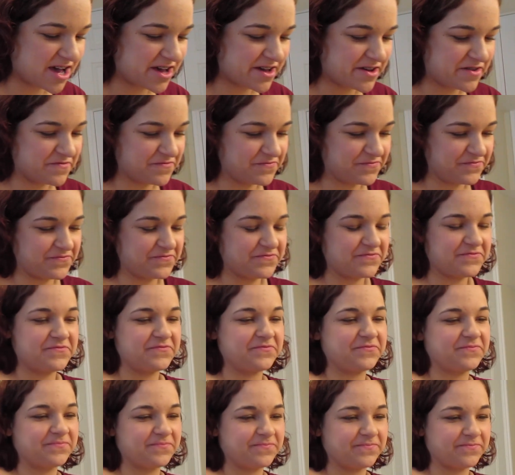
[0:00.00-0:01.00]
um,
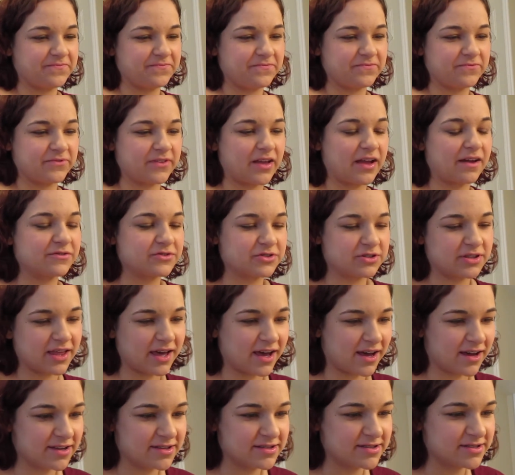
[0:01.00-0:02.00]
after
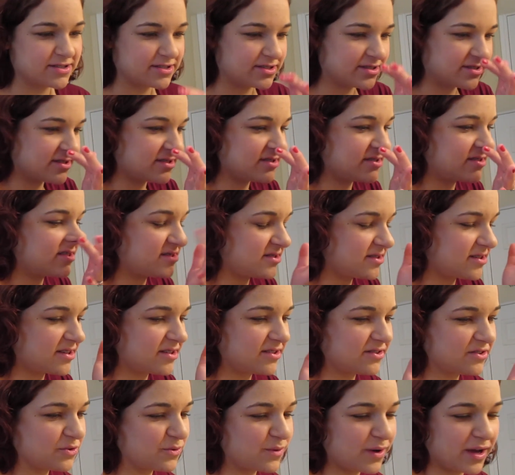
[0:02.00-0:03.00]
that, I
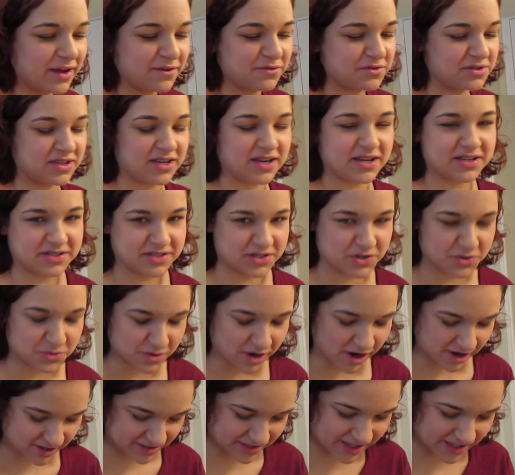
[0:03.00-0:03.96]
don't know why everything has to go wrong